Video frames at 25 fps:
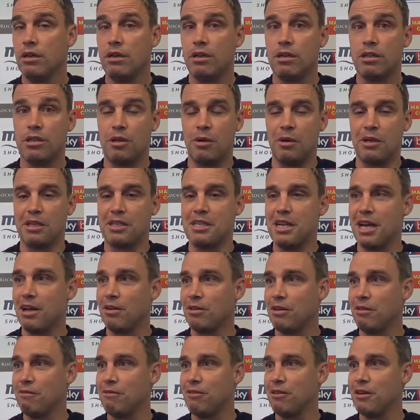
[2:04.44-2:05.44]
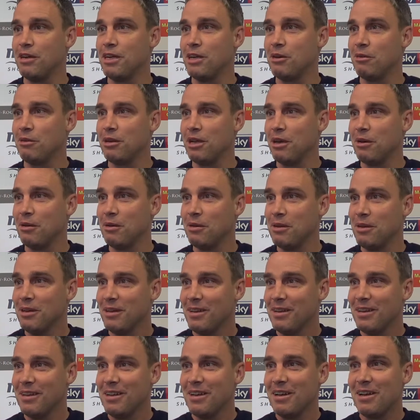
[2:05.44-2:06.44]
So it's nailed on for a nil-nil.
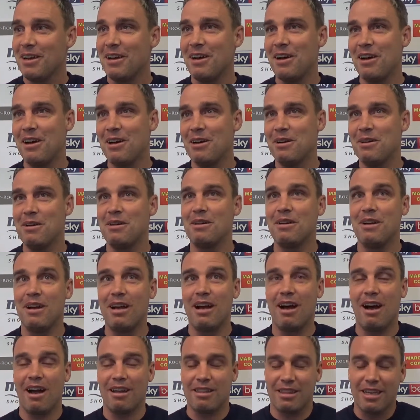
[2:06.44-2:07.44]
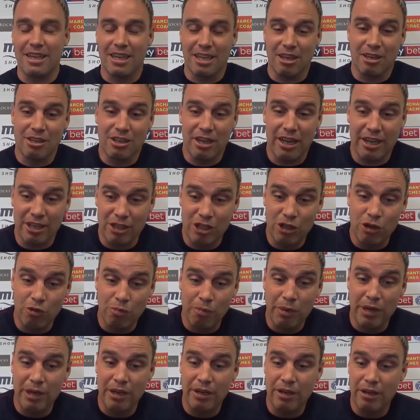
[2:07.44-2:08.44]
Uh, I think it, it
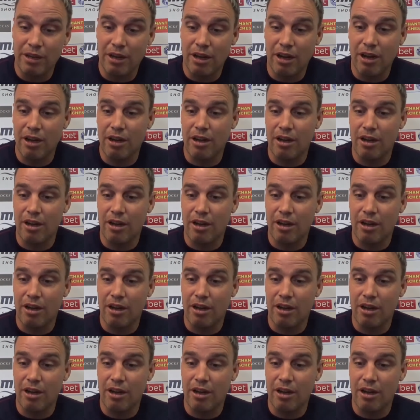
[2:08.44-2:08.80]
should be